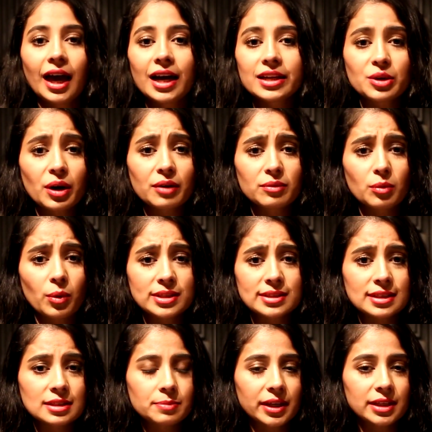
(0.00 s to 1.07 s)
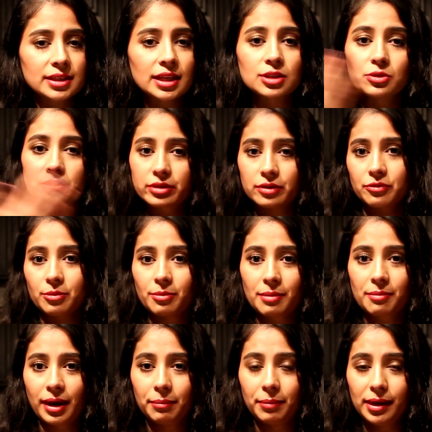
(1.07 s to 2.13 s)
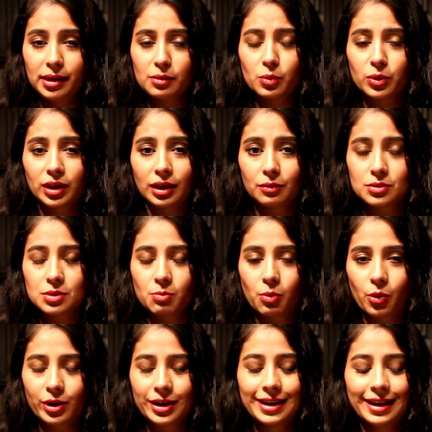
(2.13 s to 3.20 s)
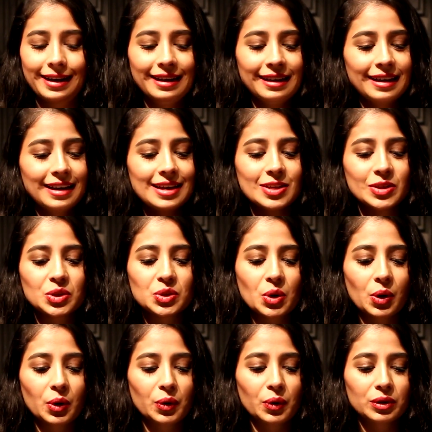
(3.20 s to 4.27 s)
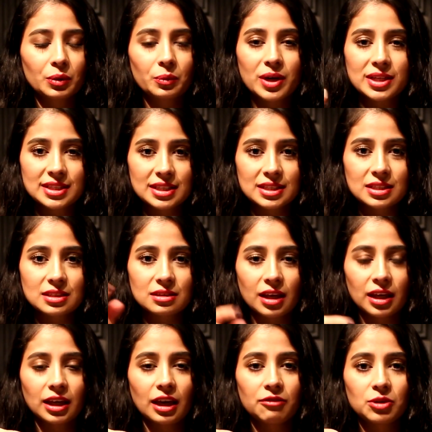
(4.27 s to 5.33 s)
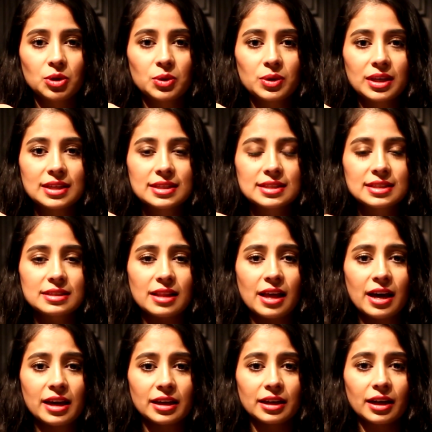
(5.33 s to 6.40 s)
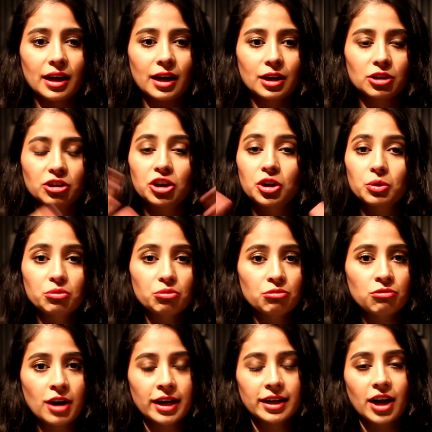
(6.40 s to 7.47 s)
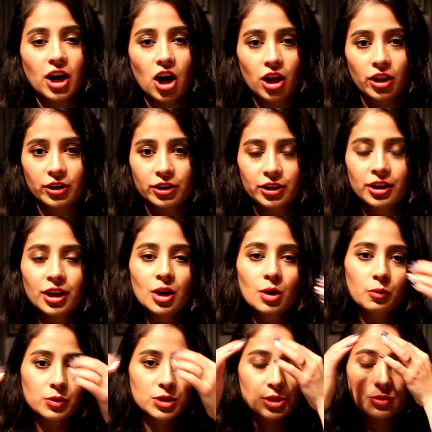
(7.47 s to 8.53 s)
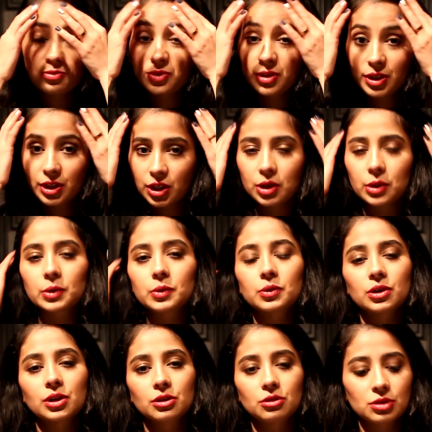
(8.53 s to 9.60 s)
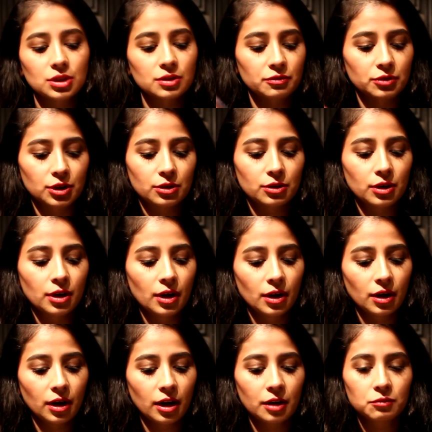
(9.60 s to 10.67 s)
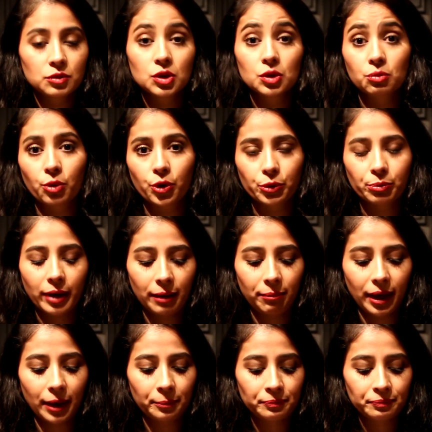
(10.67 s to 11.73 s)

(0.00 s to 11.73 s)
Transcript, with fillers: I don't have the onesies because I use it for my baby when he was born. So the onesies they give you is like a cute red color, which is really cute. You can use it for your newborn baby.